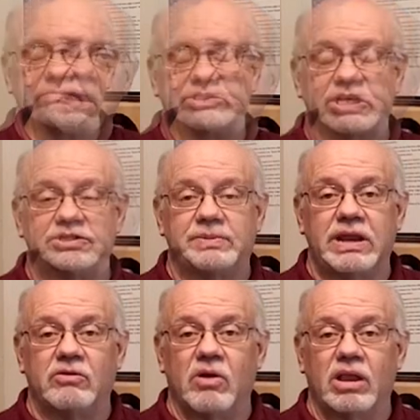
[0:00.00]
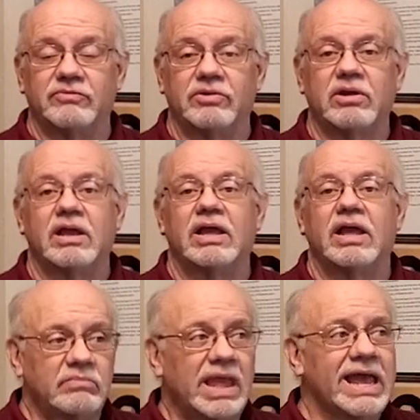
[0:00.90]
Judge Peter Oliver
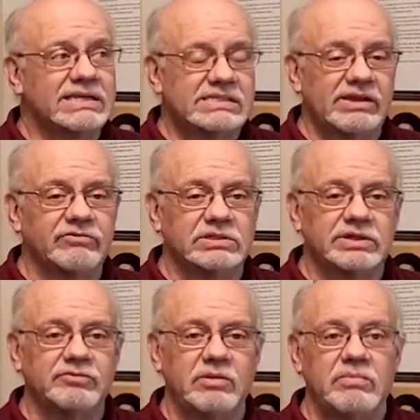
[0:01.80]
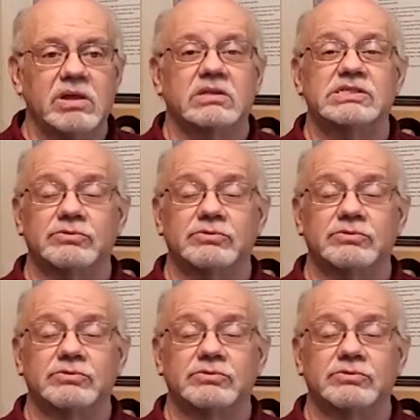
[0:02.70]
had several different mills,